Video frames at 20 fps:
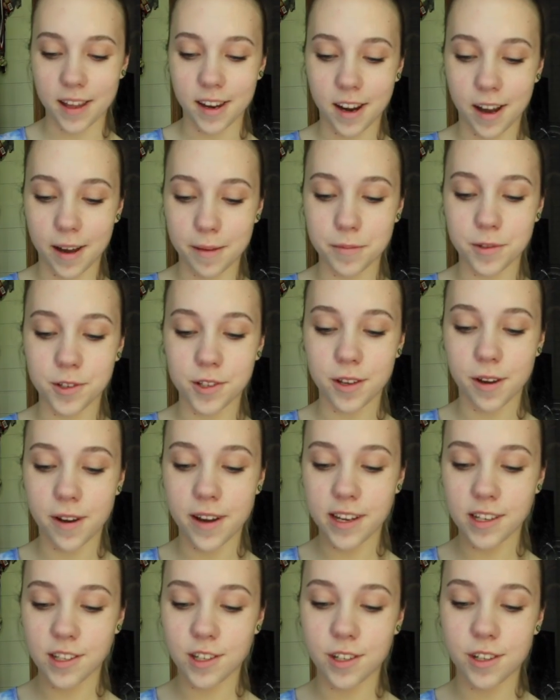I'm just
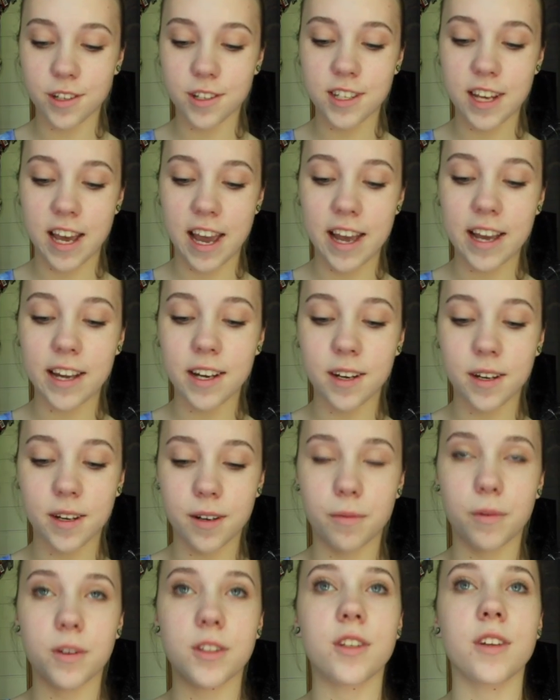going to take
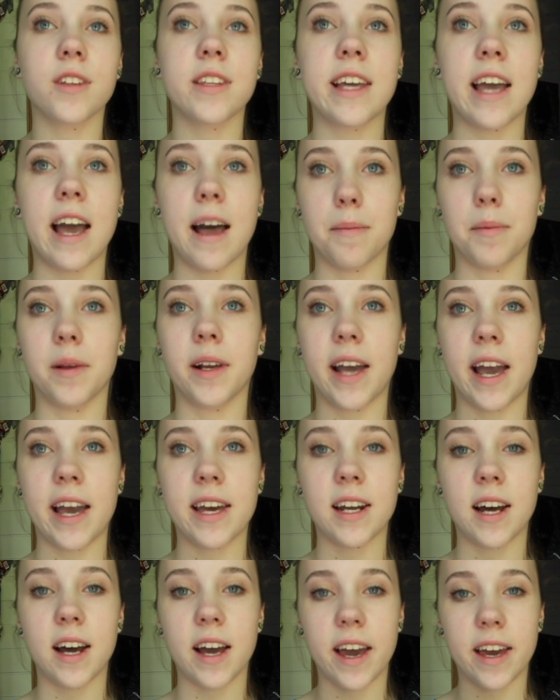what's on the
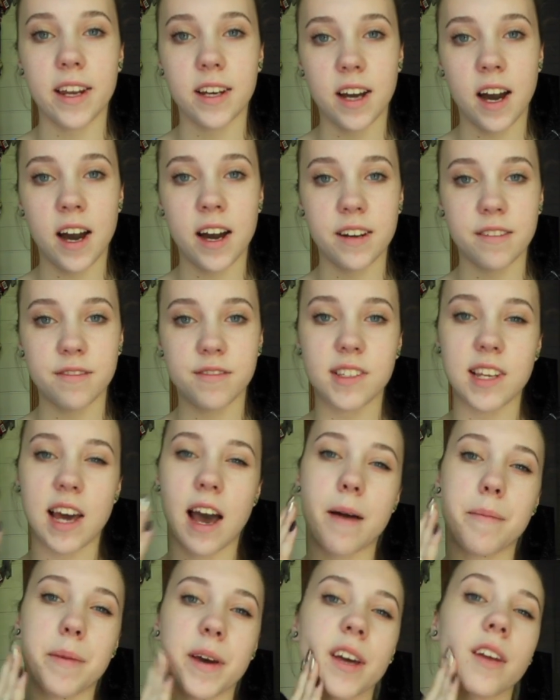applicator and kind of
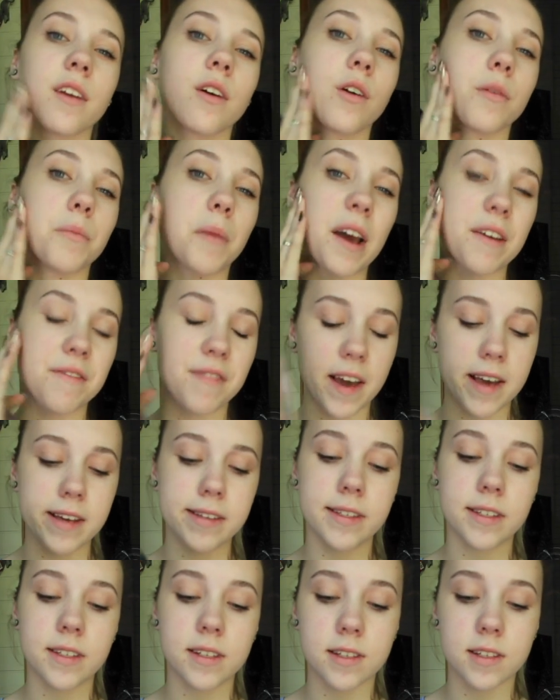dab it on my
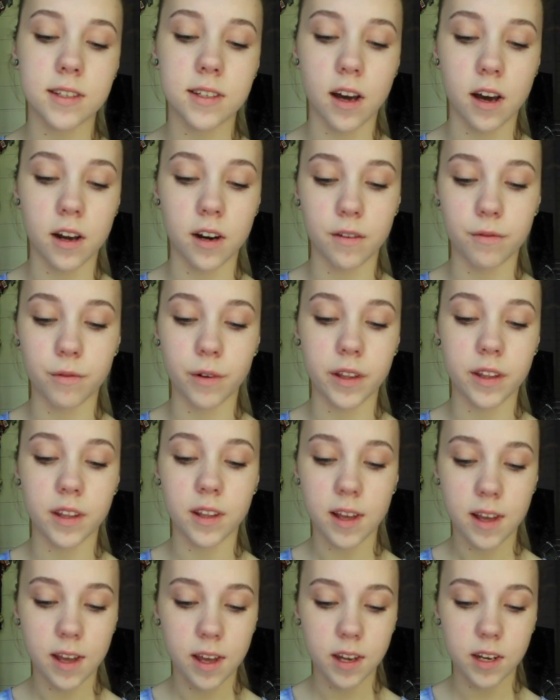face to start off with.
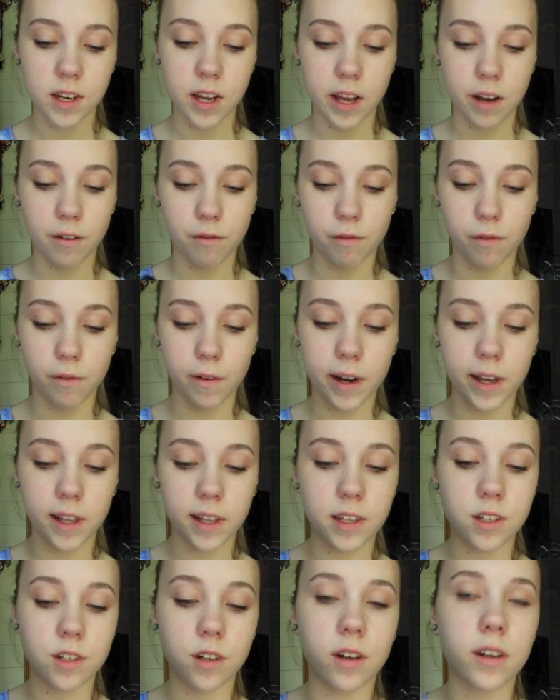Now you
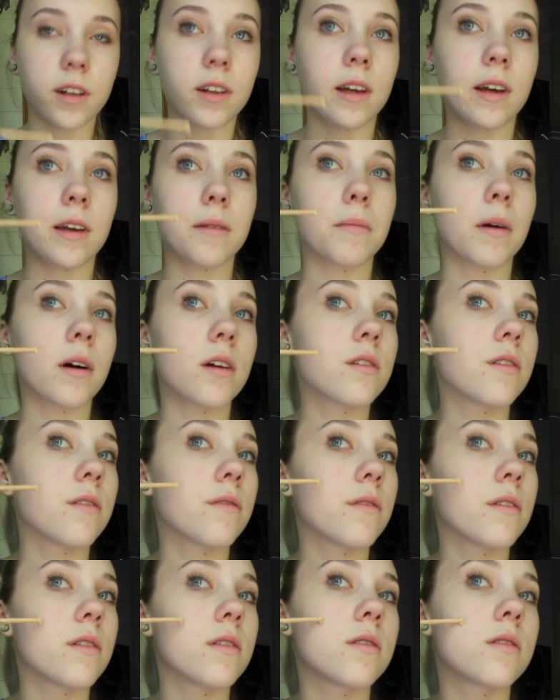really don't need much
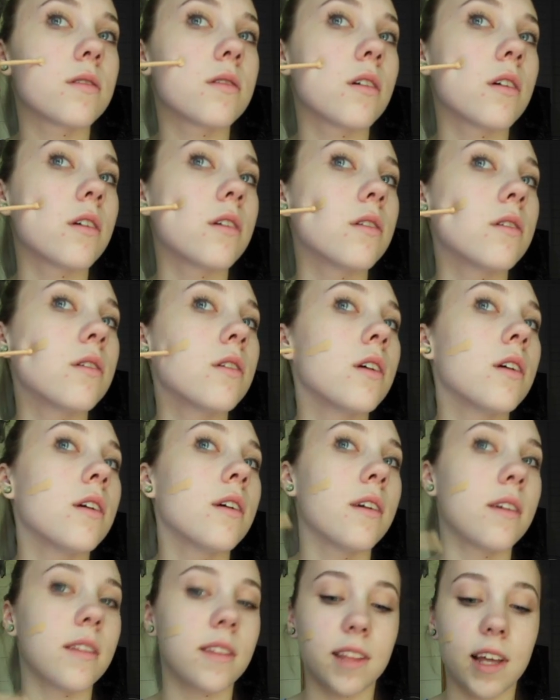of this, so
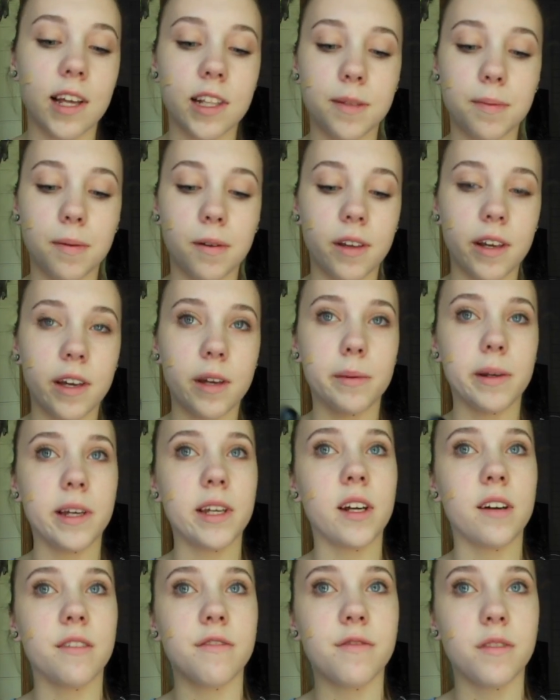that's probably going to be
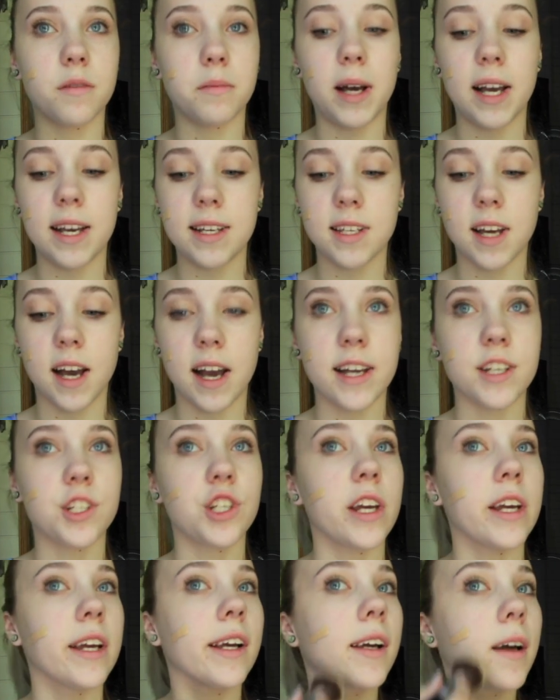enough for my entire
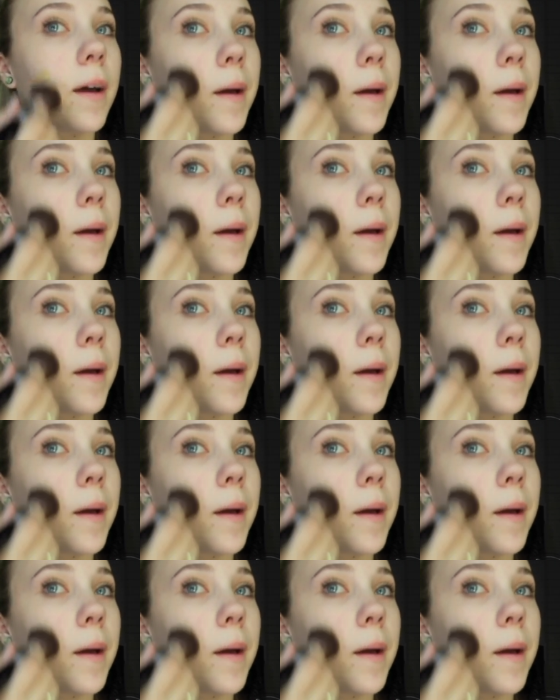cheek.